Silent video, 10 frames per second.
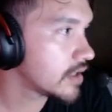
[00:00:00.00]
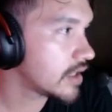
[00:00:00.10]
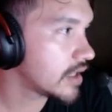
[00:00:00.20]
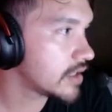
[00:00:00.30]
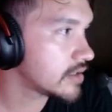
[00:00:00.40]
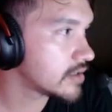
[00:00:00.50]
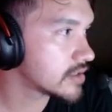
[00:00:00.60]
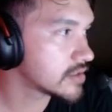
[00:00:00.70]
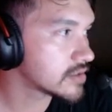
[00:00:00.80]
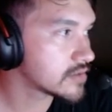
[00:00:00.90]
And
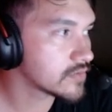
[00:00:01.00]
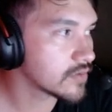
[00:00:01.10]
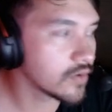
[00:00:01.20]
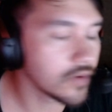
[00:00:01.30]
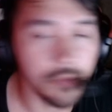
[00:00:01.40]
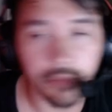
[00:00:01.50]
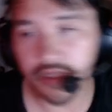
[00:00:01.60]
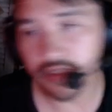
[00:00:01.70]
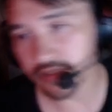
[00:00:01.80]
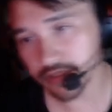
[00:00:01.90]
this is a
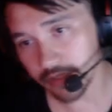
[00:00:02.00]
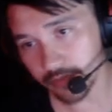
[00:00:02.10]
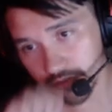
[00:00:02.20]
big disclaimer.